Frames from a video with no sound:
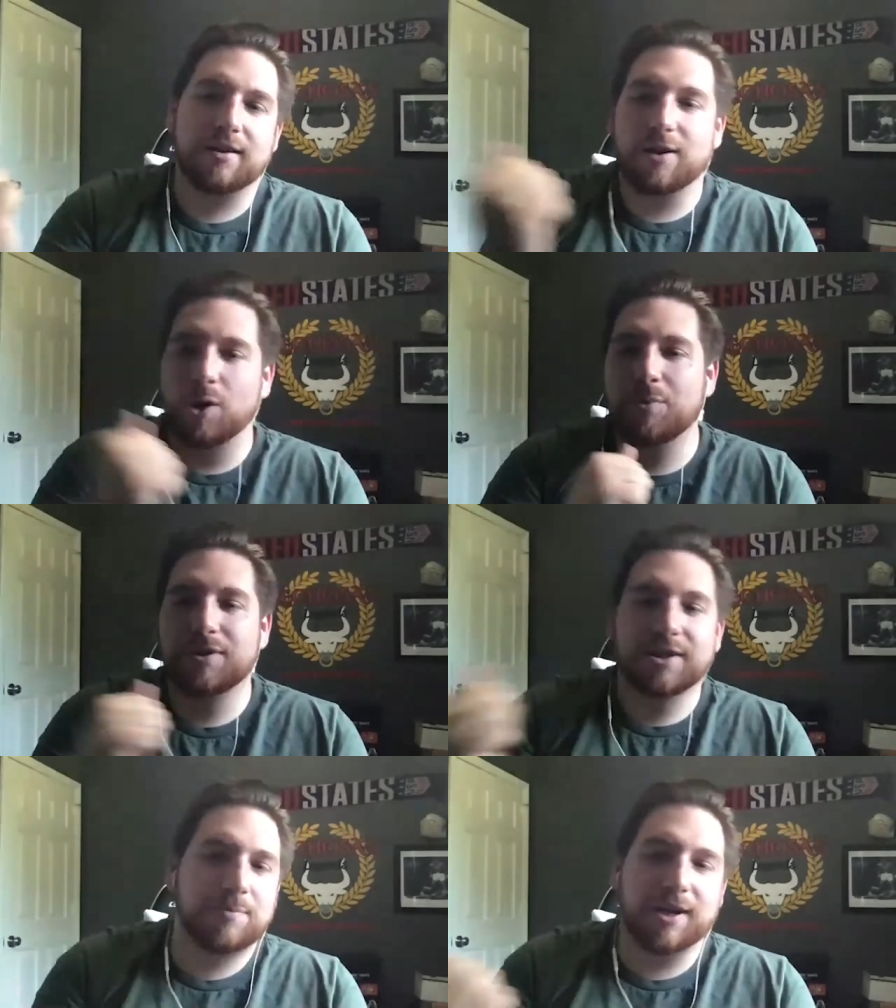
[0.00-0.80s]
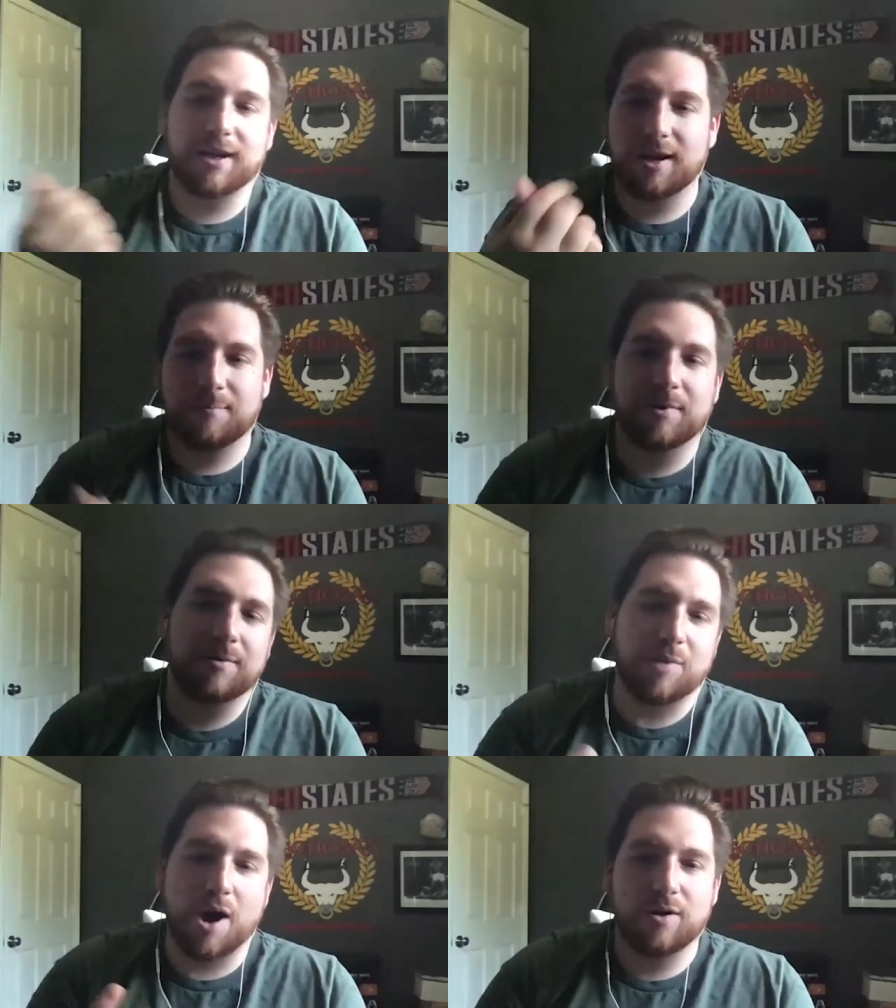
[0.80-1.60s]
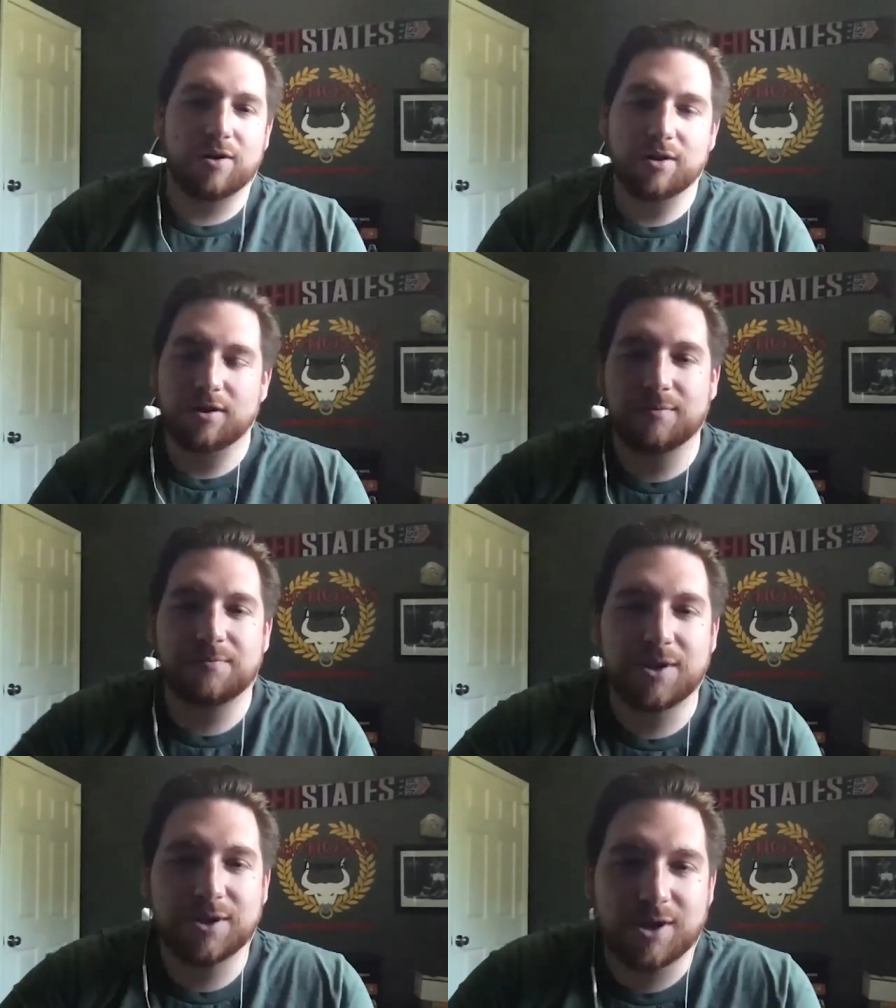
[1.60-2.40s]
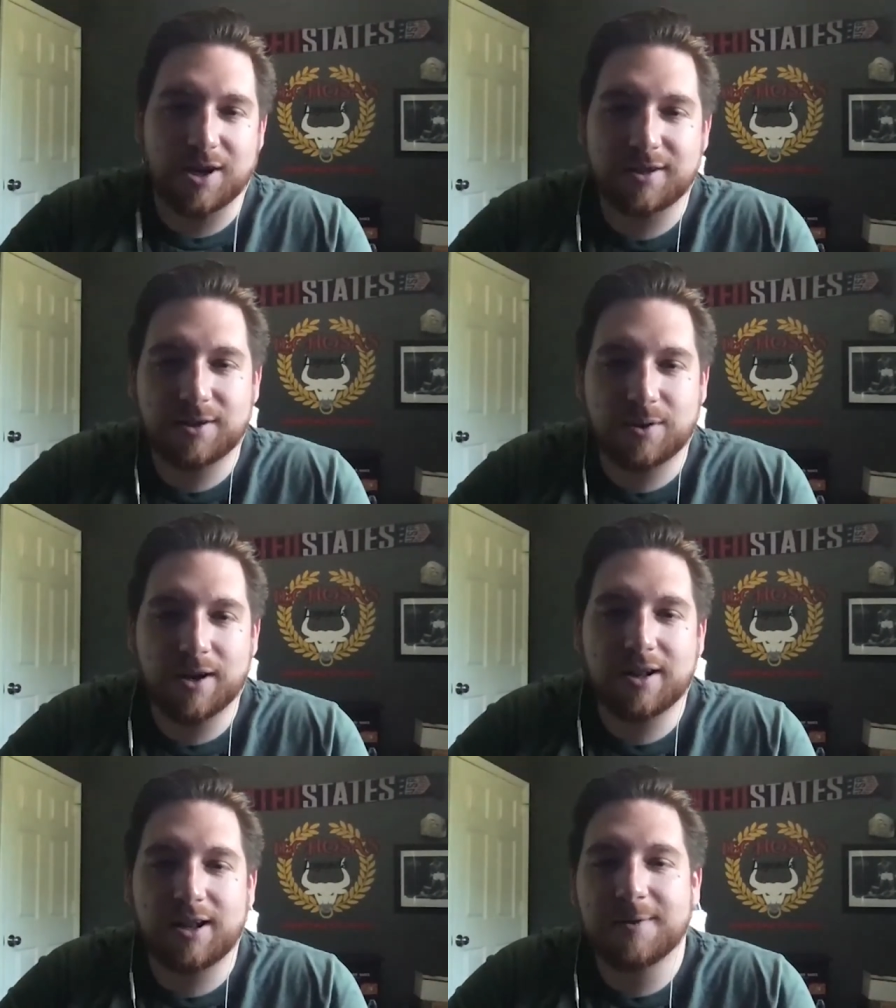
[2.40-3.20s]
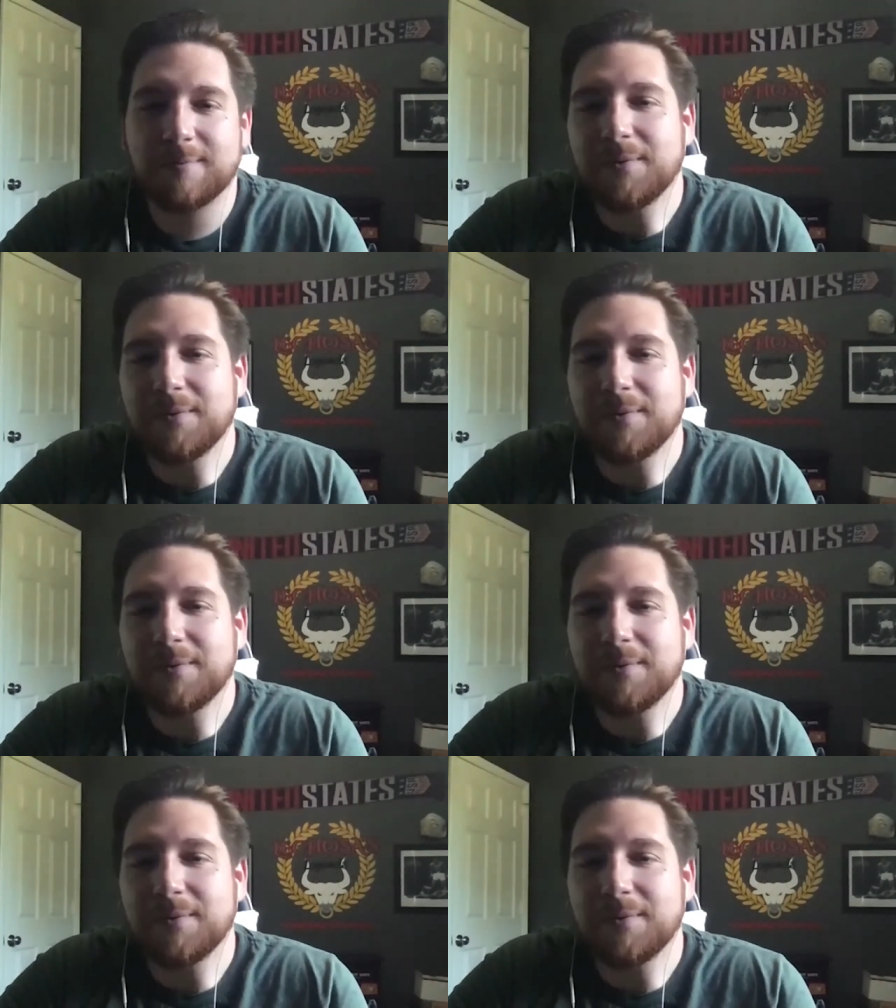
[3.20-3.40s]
open this spigot up and bottle the the sauces quickly.